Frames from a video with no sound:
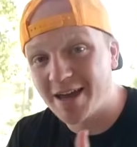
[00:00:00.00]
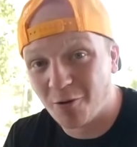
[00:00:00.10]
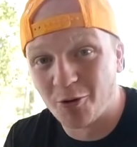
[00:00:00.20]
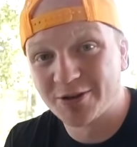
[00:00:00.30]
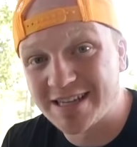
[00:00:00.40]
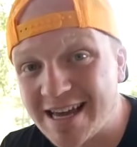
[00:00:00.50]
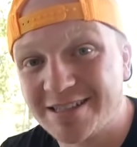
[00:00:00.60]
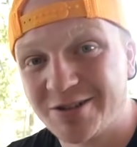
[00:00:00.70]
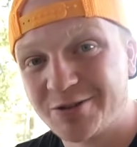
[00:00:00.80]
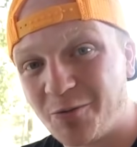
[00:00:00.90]
In order to
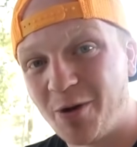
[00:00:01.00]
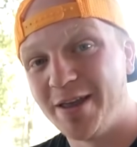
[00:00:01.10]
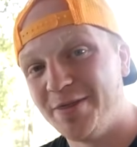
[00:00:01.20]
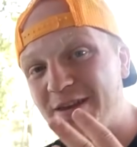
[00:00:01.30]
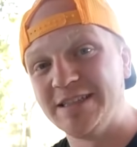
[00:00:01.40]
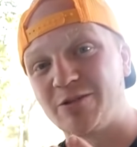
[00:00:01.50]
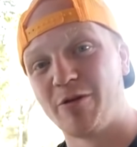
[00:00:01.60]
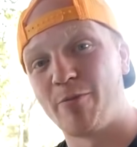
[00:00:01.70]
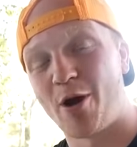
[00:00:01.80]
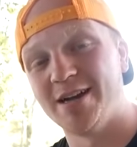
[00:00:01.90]
enter to win these
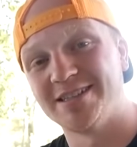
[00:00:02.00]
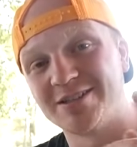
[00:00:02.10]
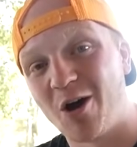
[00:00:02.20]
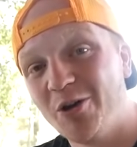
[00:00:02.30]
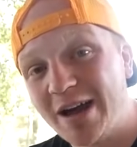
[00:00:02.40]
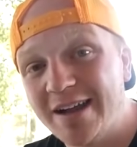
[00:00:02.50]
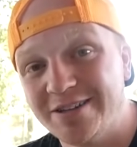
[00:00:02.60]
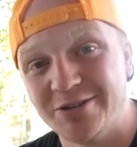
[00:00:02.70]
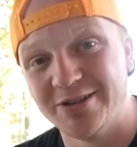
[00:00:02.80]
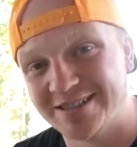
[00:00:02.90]
3 prizes, all you gotta
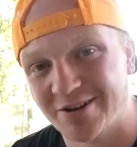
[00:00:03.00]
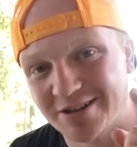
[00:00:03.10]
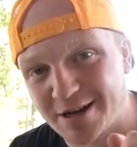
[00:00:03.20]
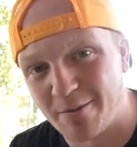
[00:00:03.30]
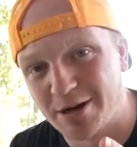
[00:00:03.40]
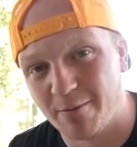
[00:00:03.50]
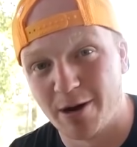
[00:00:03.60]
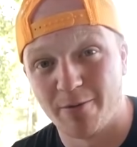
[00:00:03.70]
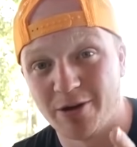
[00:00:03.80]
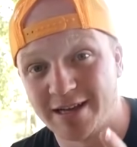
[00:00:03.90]
do is go to
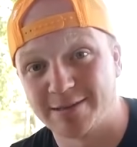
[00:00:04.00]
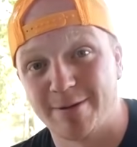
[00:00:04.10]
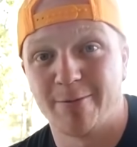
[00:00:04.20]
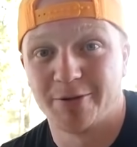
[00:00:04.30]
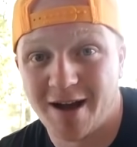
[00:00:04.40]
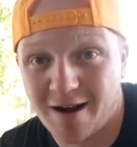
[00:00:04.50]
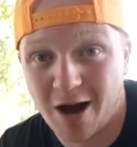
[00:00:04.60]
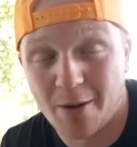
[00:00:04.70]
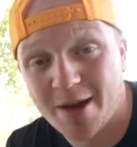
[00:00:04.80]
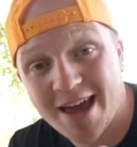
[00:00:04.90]

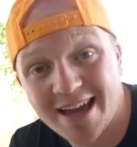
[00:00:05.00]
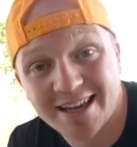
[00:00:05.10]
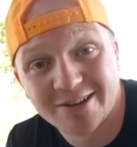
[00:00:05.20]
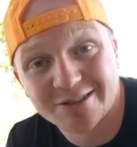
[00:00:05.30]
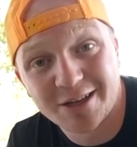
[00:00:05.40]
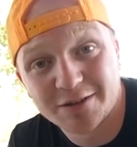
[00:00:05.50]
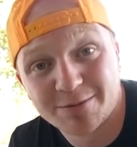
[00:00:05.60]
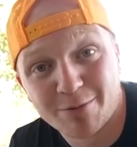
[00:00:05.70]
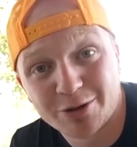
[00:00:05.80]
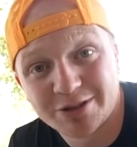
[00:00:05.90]
www.speakable.com and get yourself
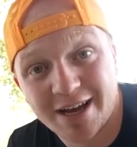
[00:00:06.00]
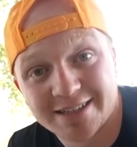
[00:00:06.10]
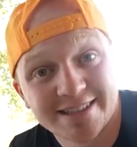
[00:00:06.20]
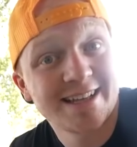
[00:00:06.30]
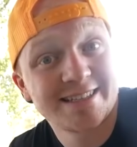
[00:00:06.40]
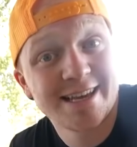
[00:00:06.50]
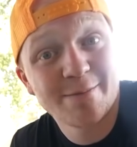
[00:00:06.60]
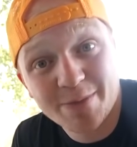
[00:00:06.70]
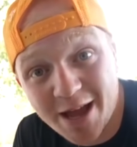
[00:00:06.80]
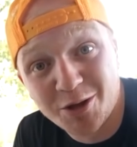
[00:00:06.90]
some merchandise. That's
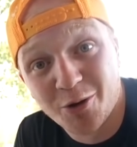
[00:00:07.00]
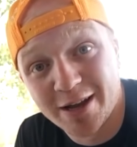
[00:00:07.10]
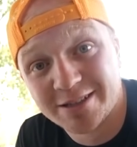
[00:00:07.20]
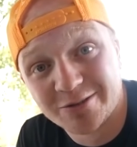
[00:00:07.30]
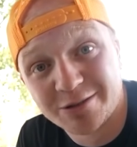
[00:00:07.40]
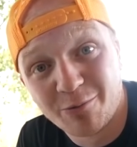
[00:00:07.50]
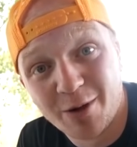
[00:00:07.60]
it, and you're entered to